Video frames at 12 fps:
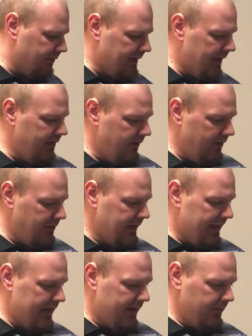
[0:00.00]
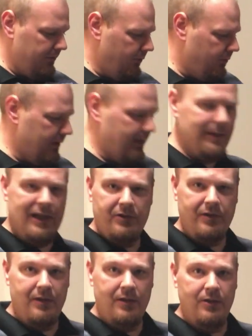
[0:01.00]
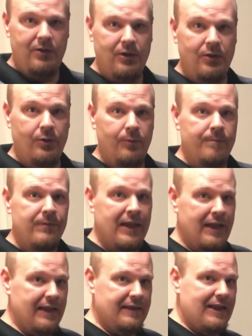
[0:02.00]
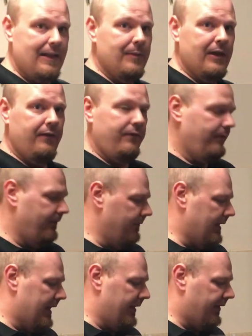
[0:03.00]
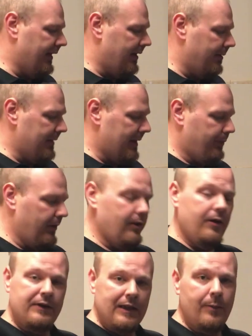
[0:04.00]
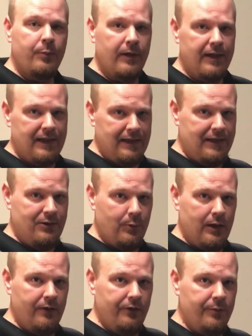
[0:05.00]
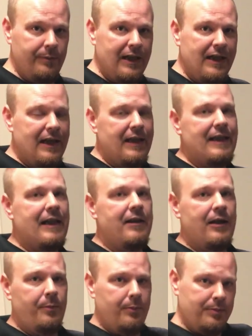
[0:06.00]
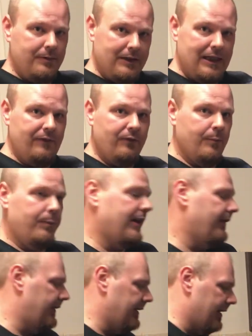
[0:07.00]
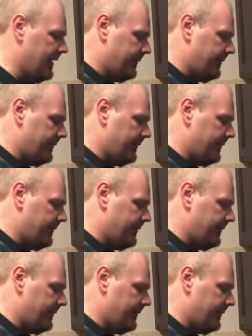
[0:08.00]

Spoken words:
So now that they're down, what I'm actually going to do is take my thumb and put a little thumbprint in each one of them, and that'll help them keep from puffing up.